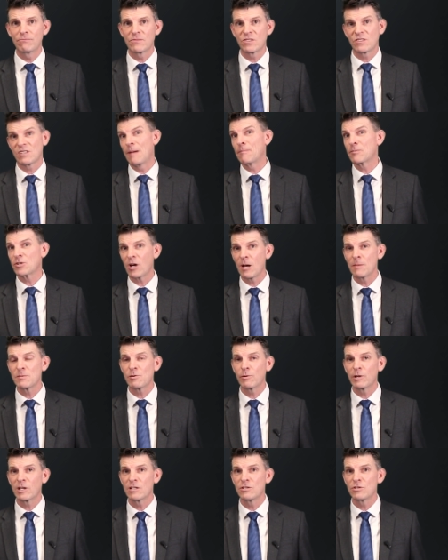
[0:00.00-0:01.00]

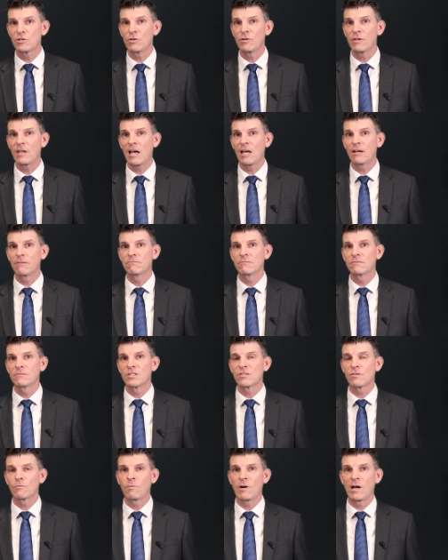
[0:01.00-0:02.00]
Sometimes we can do that
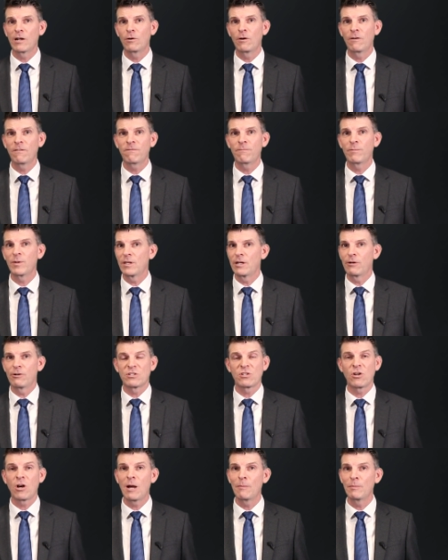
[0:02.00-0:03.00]
as a one-off, but there are
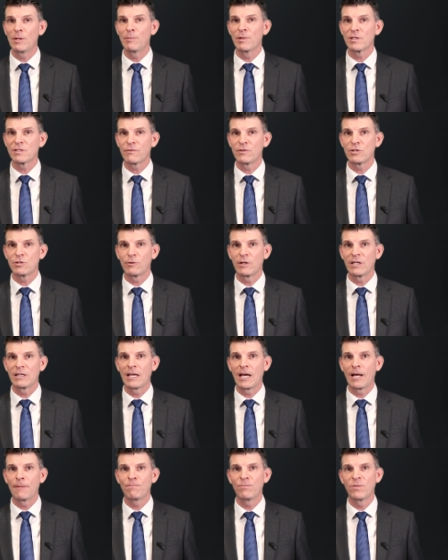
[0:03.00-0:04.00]
time limits for doing
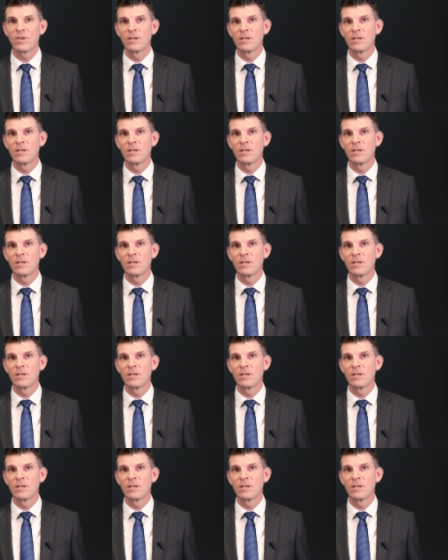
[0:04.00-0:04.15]
that.